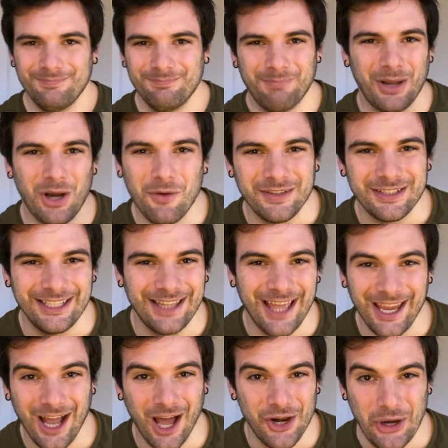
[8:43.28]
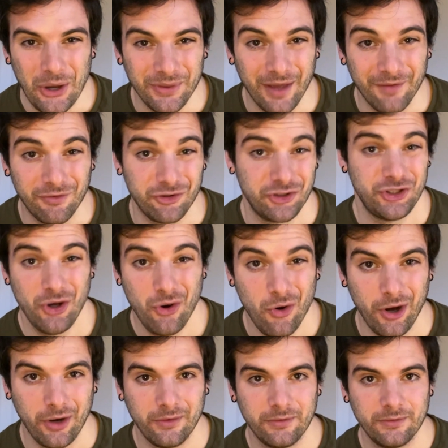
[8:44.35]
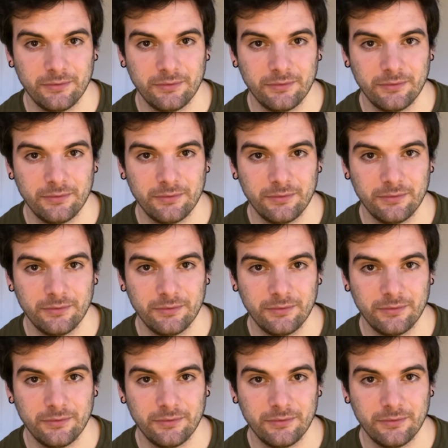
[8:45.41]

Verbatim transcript: But obviously, they can't know that for sure.